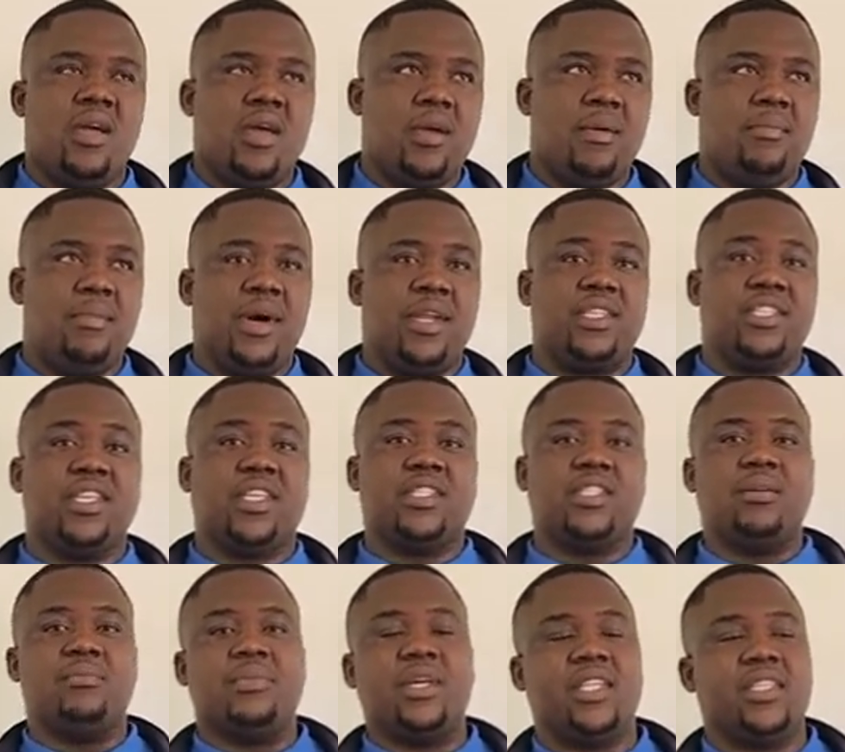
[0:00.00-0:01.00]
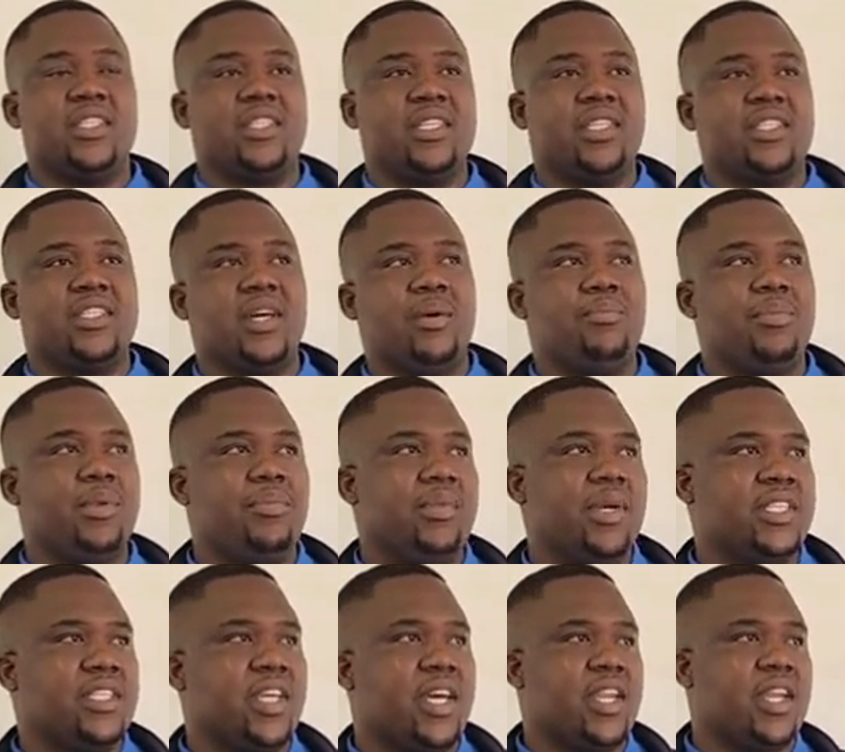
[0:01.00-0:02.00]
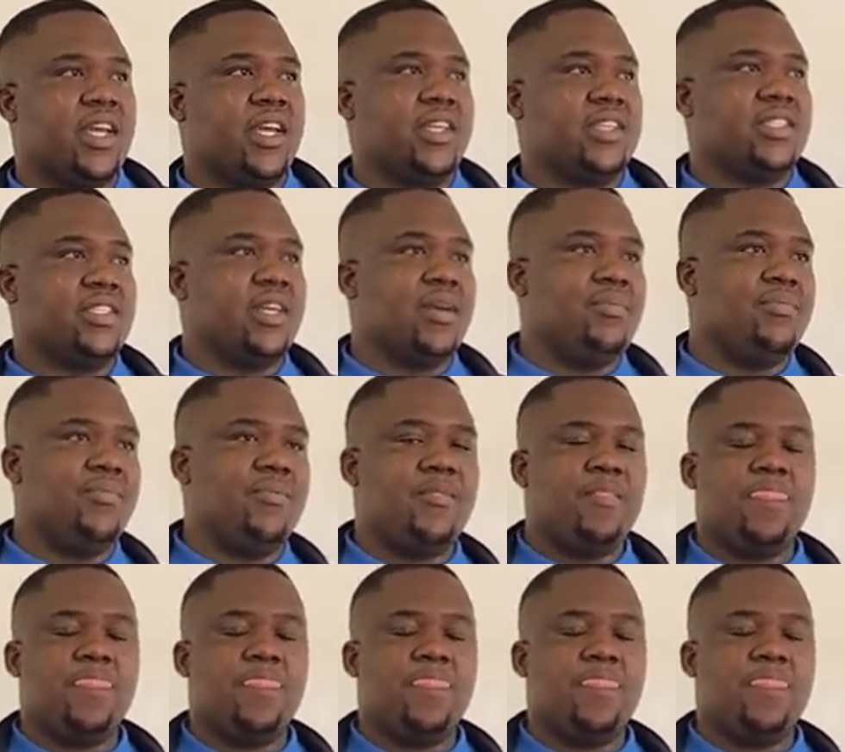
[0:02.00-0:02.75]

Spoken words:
March exam. That is a supplementary exam.